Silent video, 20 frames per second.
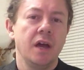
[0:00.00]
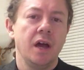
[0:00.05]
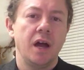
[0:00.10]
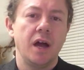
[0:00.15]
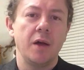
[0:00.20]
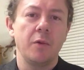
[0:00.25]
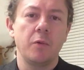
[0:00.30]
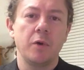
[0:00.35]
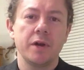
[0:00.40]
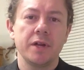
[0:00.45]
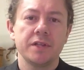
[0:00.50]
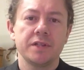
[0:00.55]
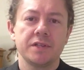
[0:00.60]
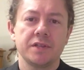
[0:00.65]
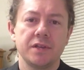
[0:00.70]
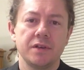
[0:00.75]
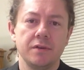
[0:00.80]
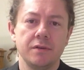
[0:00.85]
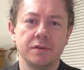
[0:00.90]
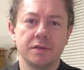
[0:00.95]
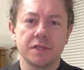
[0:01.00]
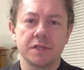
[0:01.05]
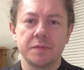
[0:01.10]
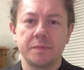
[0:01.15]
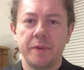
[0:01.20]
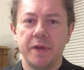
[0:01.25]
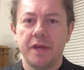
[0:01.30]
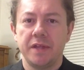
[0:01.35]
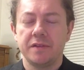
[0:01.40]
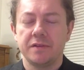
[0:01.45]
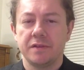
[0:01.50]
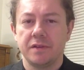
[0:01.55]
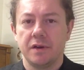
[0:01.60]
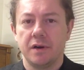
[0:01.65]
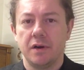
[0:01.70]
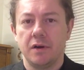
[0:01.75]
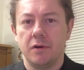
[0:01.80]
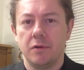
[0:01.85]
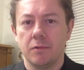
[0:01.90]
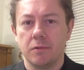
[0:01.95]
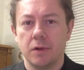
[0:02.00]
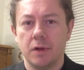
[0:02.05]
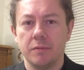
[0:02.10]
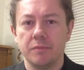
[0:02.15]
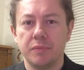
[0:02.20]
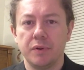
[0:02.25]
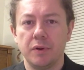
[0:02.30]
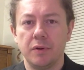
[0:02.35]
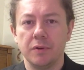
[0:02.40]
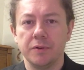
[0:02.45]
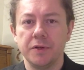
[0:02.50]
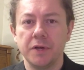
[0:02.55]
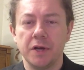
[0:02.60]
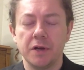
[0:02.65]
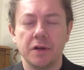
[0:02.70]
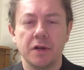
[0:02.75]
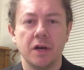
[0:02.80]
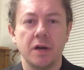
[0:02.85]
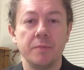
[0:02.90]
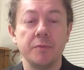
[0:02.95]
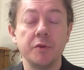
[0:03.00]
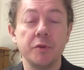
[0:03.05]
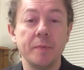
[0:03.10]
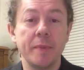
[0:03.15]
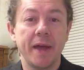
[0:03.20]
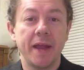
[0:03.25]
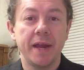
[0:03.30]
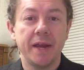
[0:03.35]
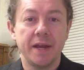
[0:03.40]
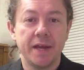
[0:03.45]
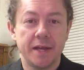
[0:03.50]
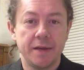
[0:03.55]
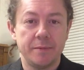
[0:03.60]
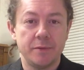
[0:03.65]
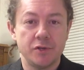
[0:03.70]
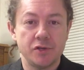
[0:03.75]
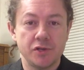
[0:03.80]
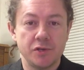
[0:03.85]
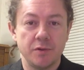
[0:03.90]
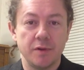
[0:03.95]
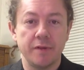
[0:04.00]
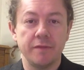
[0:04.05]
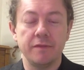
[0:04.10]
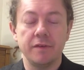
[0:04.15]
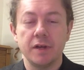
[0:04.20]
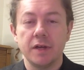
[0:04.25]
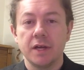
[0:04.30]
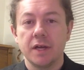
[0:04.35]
I wanted to speak to the whole ronpaul.com domain name issue. I've